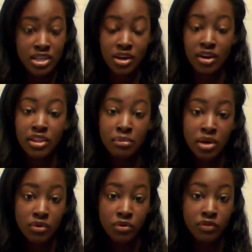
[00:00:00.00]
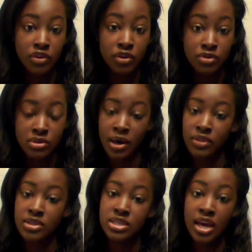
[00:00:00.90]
I saw nothing but good reviews about this